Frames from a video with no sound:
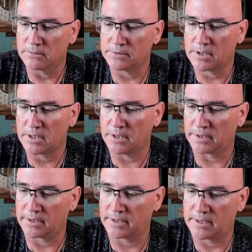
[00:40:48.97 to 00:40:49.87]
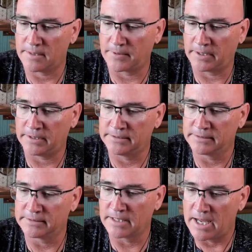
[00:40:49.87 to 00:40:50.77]
Renard, hey man,
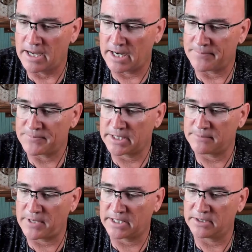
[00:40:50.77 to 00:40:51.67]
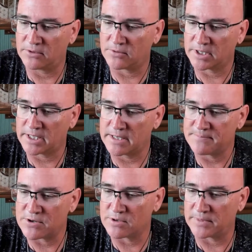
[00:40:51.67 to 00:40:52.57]
I'm thinking of making an
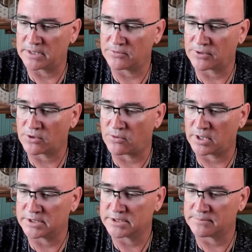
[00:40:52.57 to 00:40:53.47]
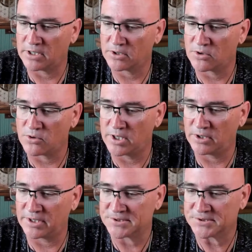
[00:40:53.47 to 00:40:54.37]
orgonite pyramid with a quantum heart
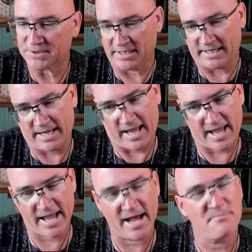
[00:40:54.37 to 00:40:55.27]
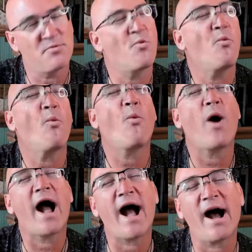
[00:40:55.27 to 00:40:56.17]
coilless cap
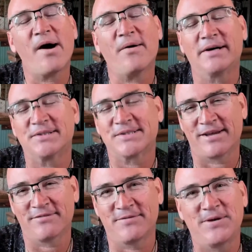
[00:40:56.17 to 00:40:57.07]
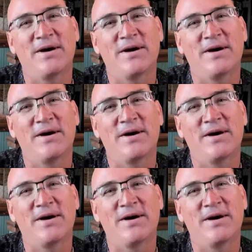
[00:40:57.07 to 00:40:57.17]
wow, how does that feel?